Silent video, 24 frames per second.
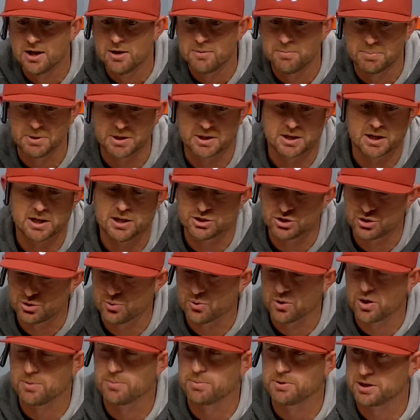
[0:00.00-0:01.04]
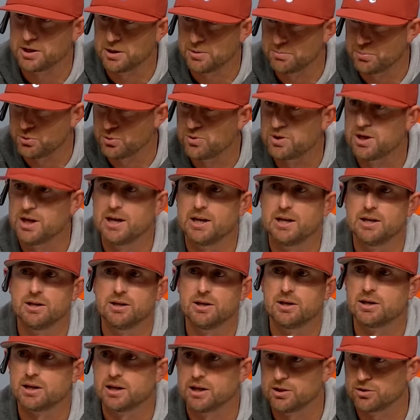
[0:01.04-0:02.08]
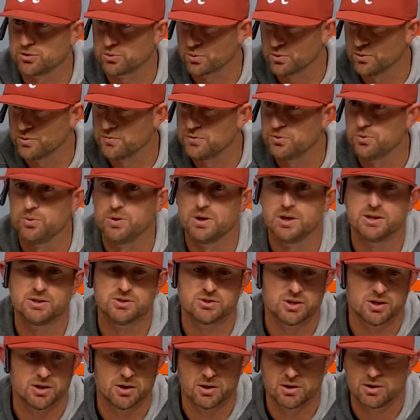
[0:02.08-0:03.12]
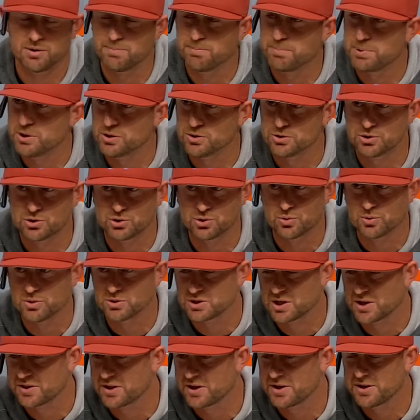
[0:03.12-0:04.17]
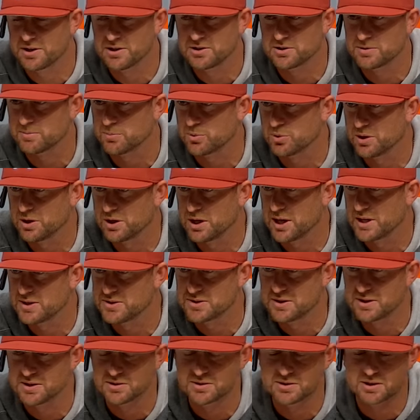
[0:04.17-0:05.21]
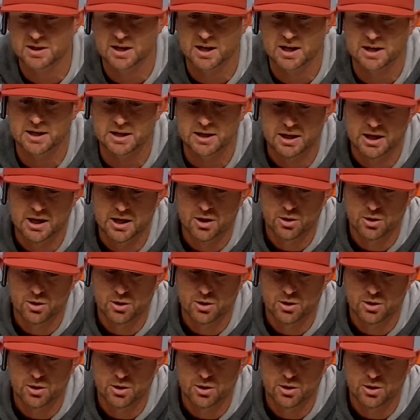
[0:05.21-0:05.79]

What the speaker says: because you were able to get Buchanan to get through a few innings there, and Pierce George, I thought, did some really nice things tonight.